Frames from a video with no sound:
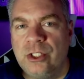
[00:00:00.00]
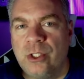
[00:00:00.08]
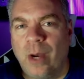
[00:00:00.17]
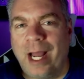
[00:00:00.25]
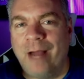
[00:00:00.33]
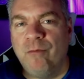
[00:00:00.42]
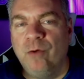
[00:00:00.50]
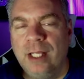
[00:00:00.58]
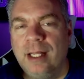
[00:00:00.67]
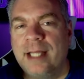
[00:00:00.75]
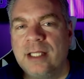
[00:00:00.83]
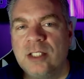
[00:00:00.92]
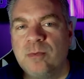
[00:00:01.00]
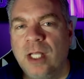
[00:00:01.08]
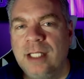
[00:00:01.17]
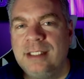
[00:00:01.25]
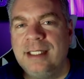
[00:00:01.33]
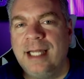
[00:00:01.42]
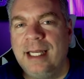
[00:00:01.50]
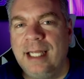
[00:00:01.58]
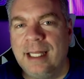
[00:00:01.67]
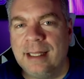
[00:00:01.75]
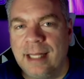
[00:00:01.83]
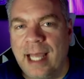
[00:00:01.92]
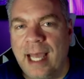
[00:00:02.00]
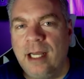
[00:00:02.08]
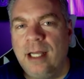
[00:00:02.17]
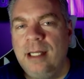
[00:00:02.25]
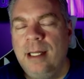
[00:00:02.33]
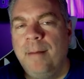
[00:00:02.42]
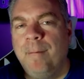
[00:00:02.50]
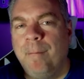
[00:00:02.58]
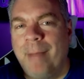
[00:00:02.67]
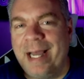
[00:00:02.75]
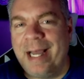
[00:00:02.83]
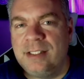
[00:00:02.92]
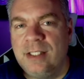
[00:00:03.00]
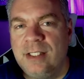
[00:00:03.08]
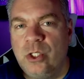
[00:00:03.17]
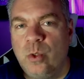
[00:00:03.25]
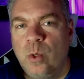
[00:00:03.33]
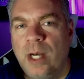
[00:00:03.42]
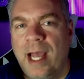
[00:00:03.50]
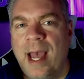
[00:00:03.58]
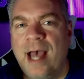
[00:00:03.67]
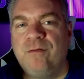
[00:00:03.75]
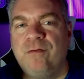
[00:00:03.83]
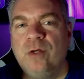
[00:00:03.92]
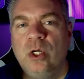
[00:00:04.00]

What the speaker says: So I really like this play tonight. Atlanta -2.5.